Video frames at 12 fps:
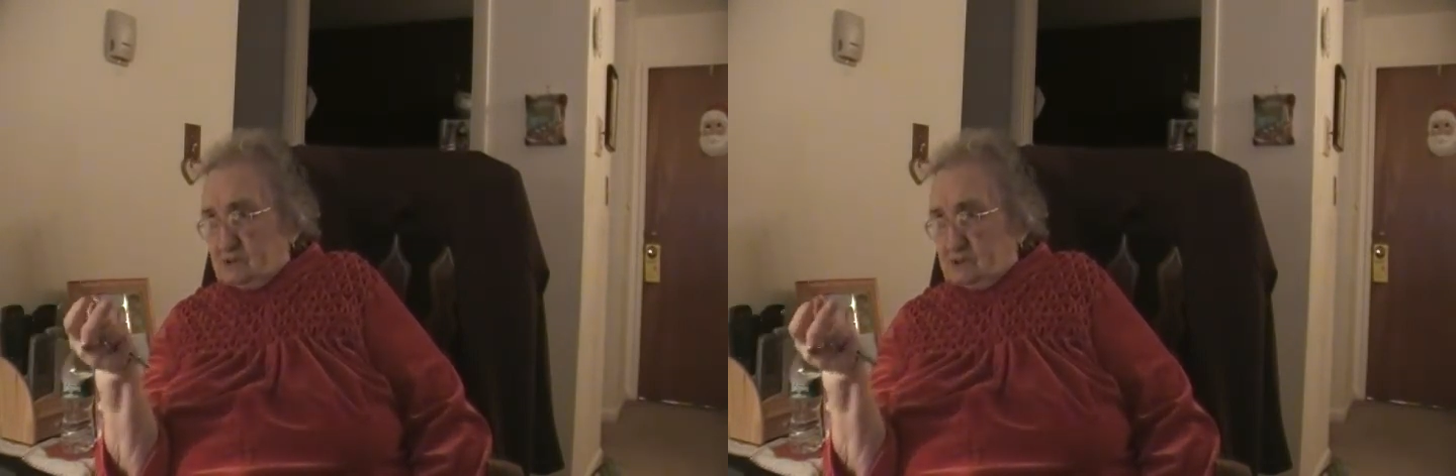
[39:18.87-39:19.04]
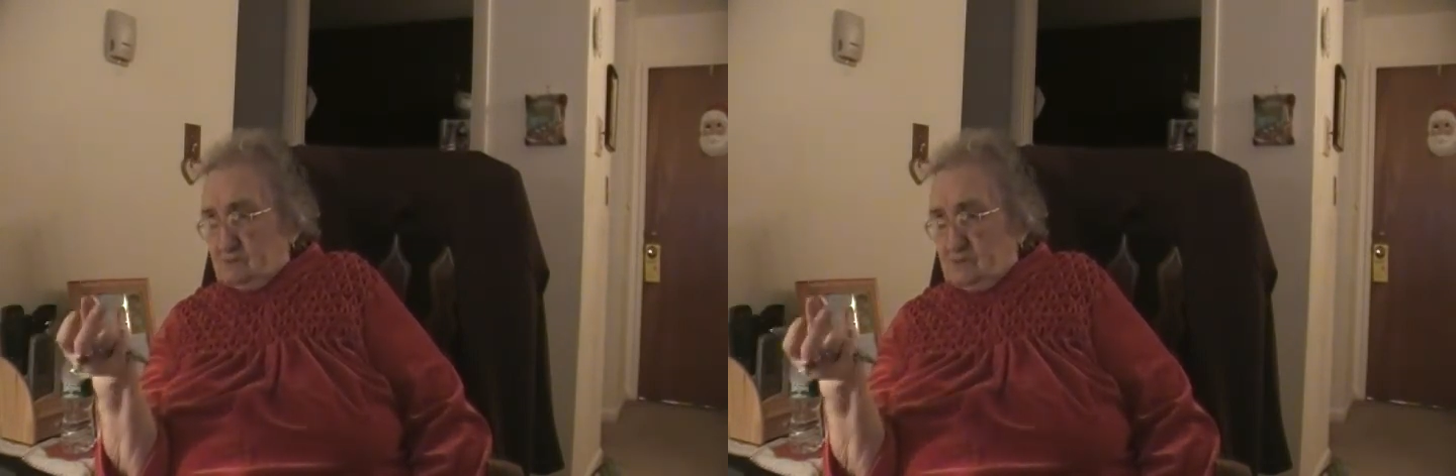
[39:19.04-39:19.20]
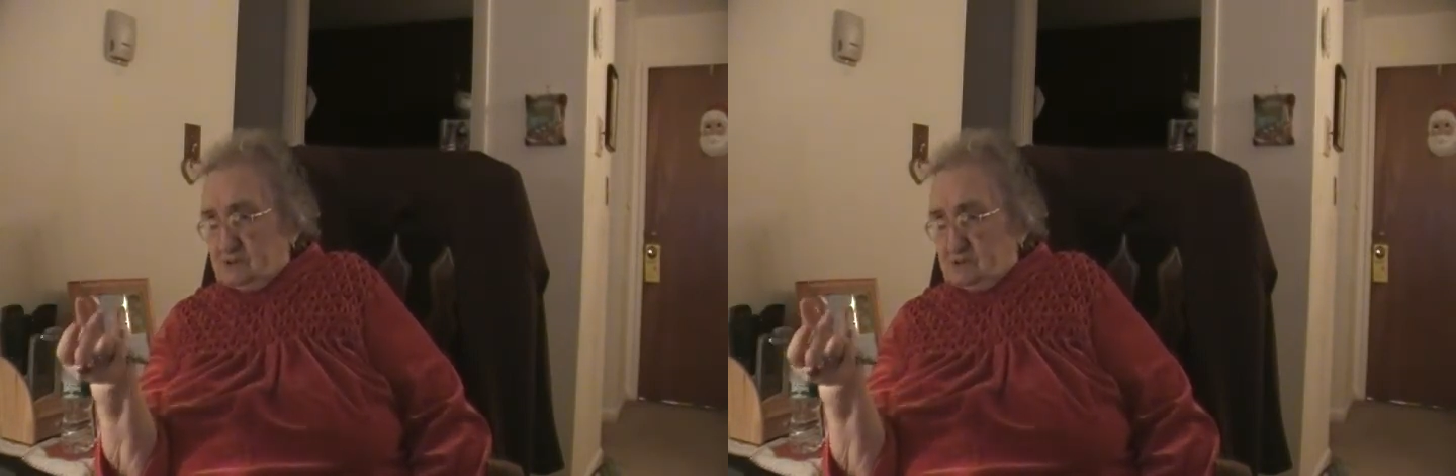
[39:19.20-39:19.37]

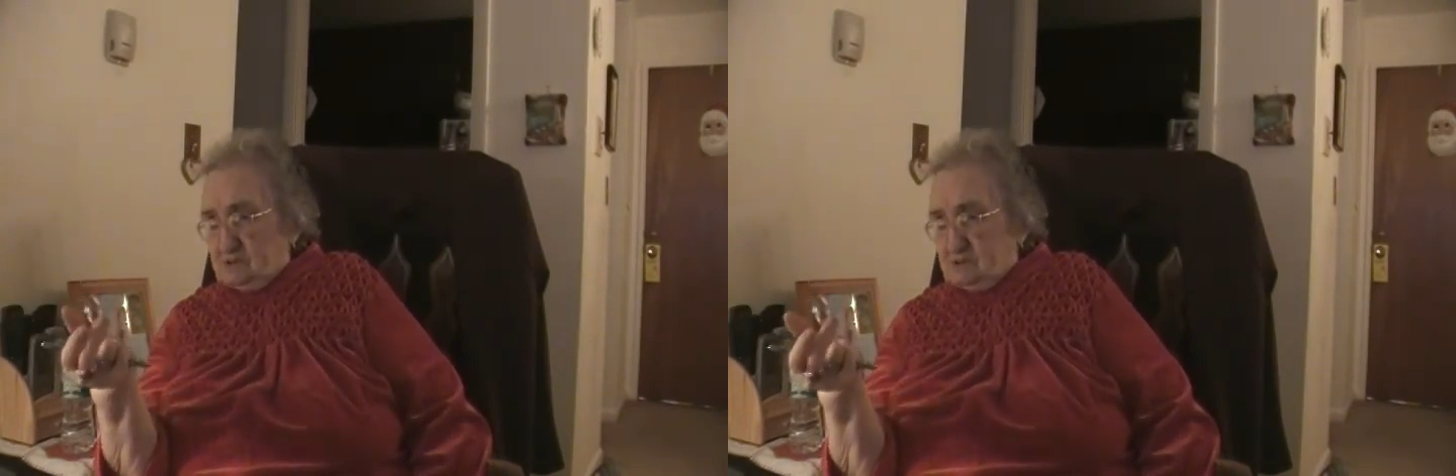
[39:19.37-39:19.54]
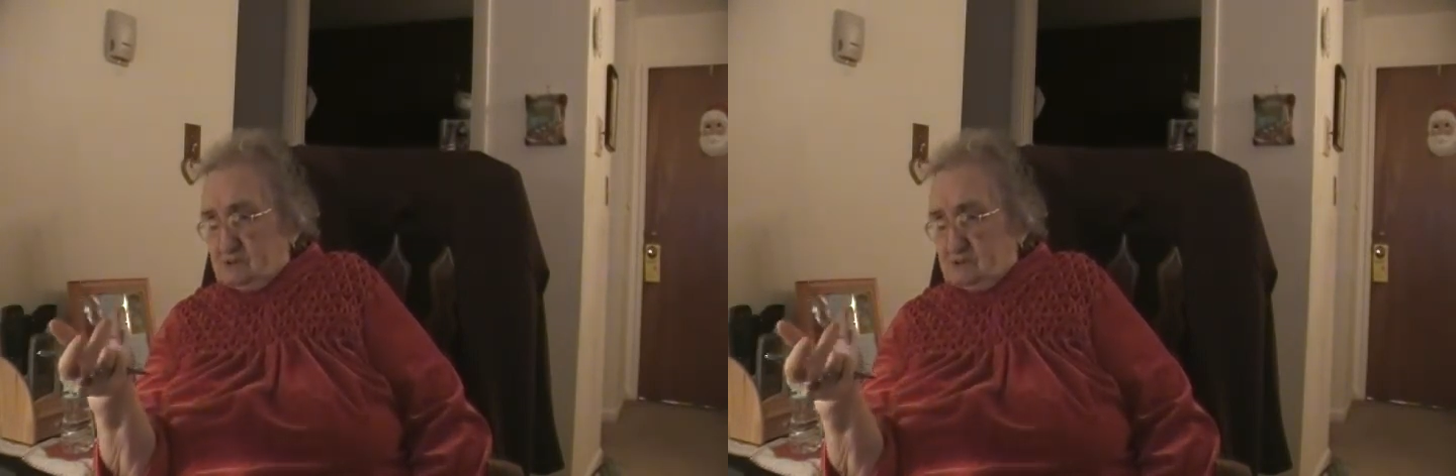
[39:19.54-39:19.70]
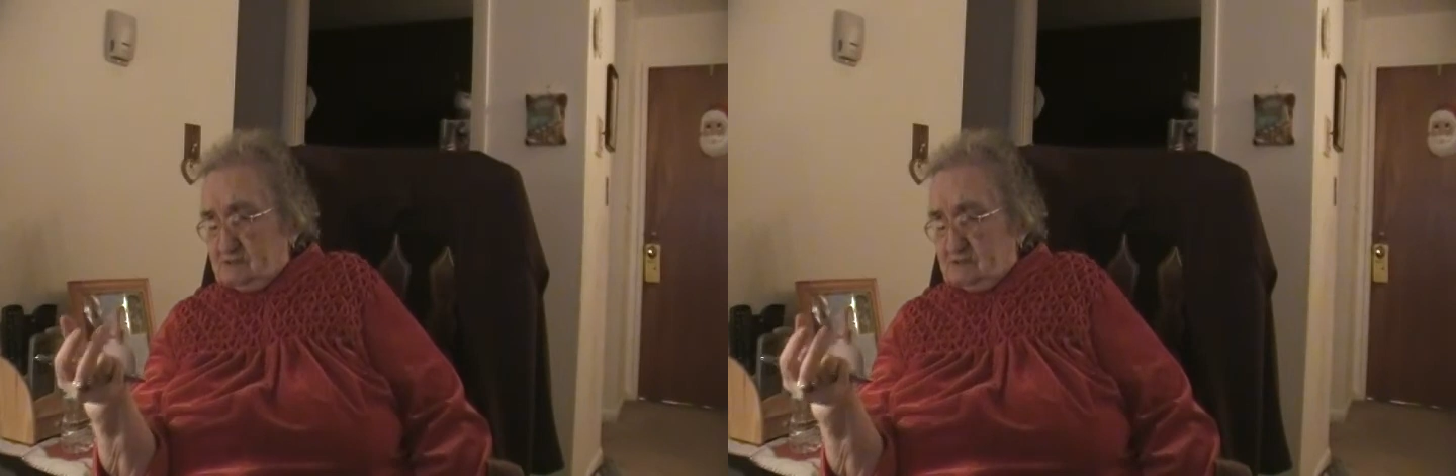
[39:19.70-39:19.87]

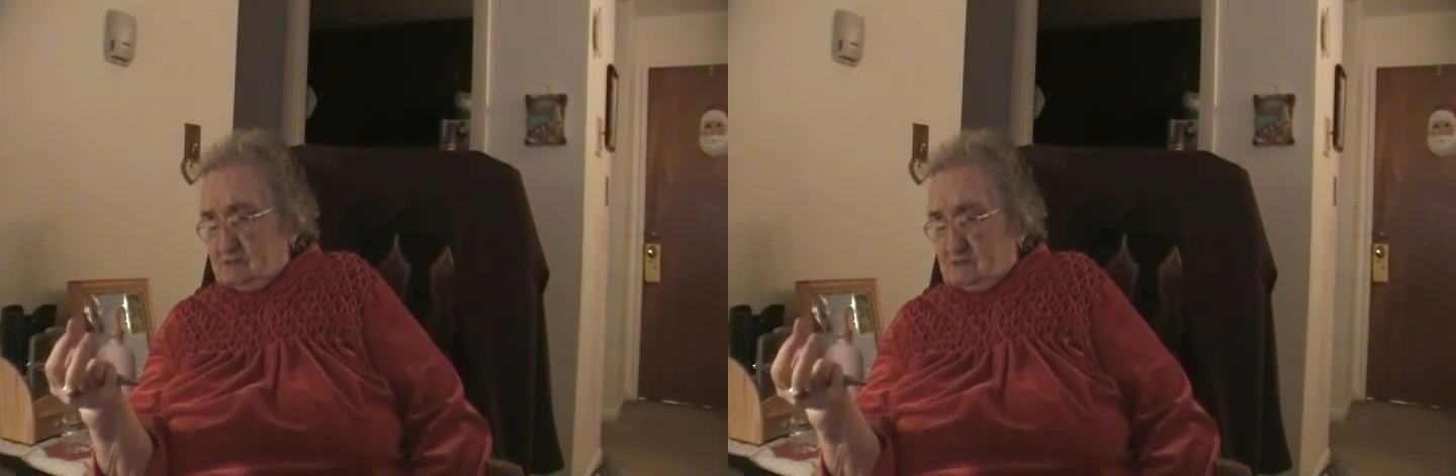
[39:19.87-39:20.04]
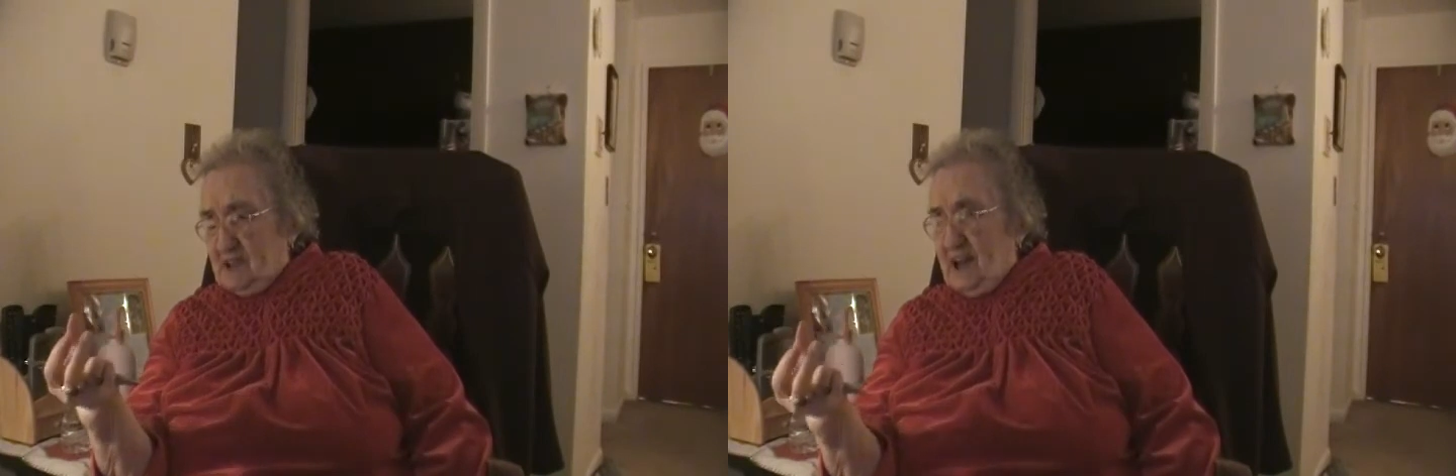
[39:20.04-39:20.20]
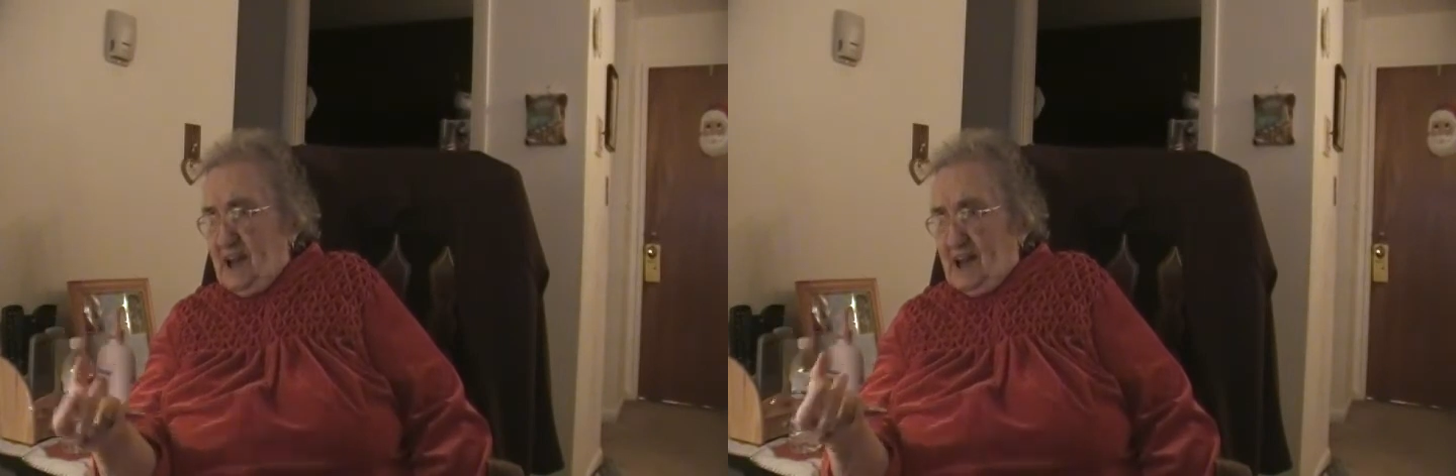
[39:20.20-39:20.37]
a
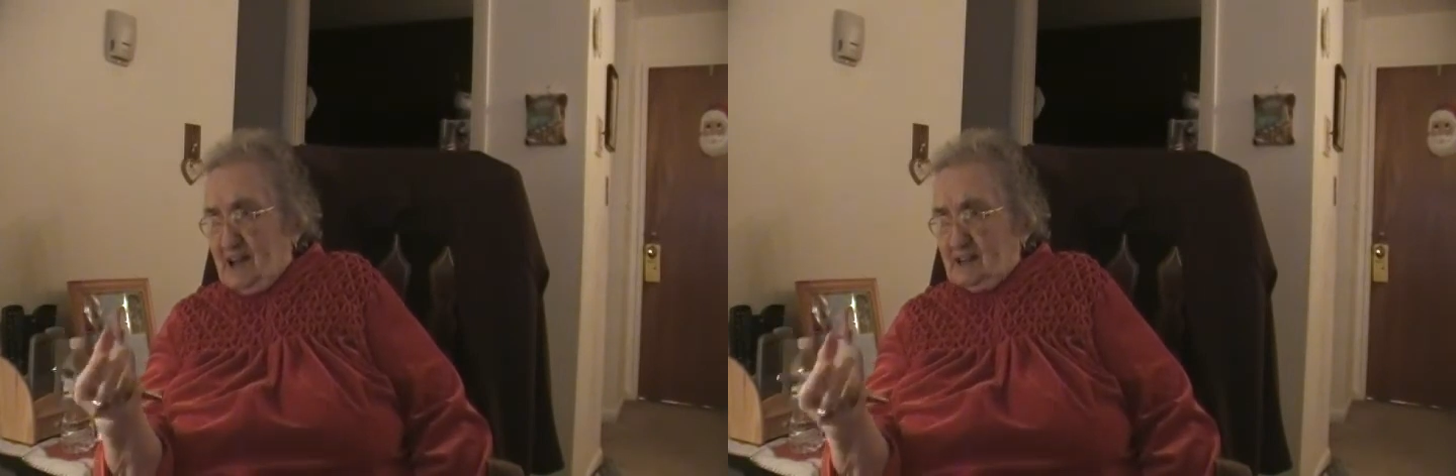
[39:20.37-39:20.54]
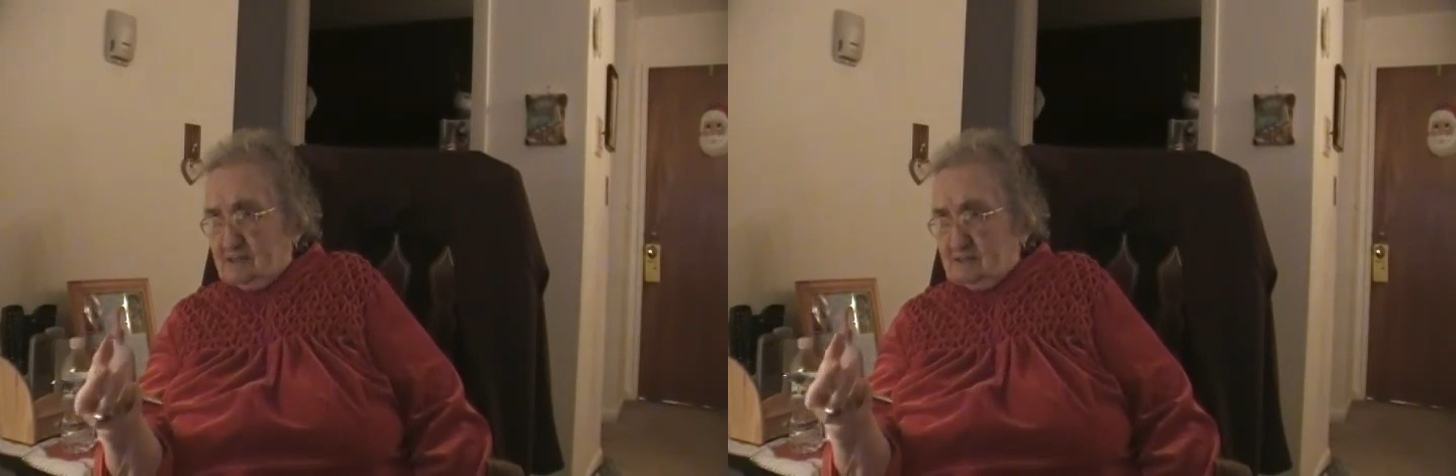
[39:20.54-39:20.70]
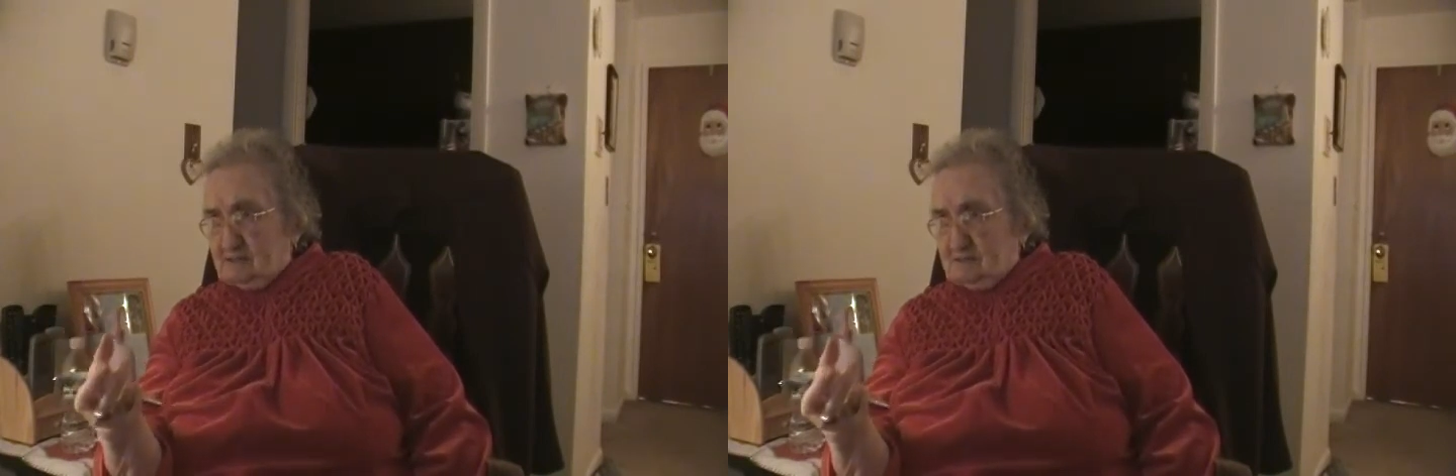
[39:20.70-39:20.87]

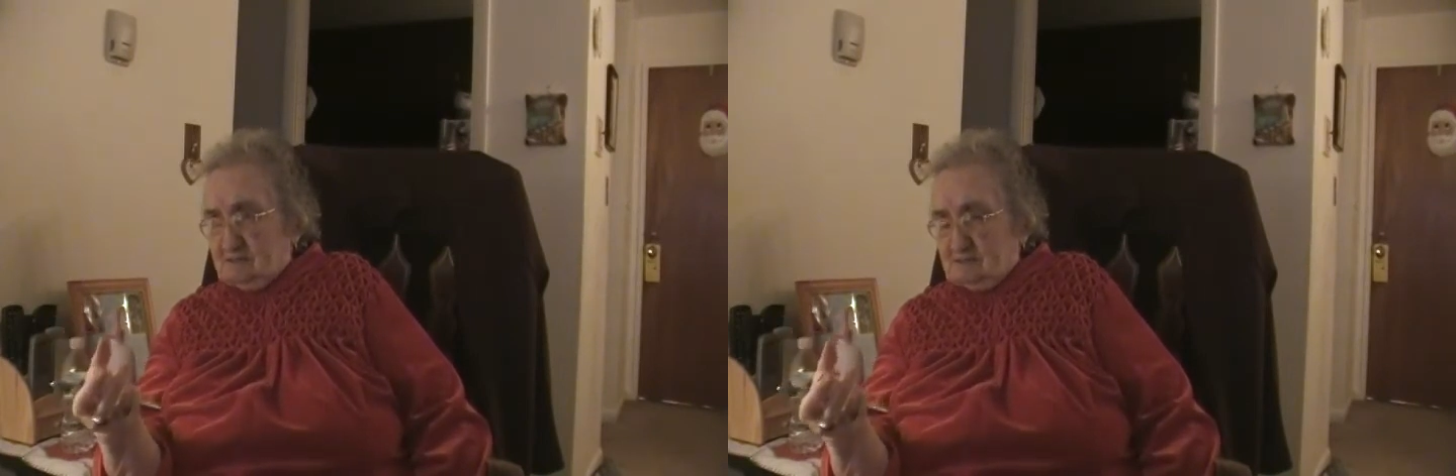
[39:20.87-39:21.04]
card